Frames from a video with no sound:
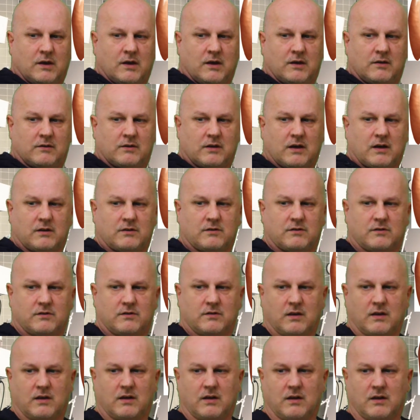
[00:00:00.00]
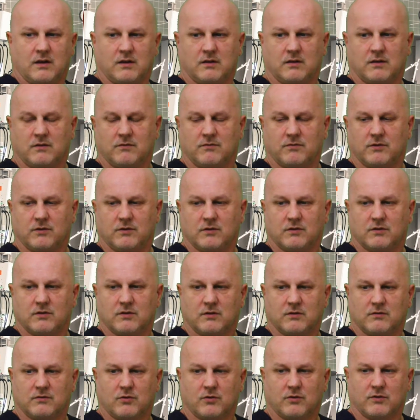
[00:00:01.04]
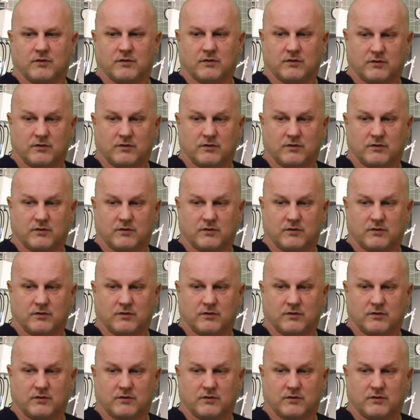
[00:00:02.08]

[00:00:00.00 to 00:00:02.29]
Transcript: attached, and the physician, of course,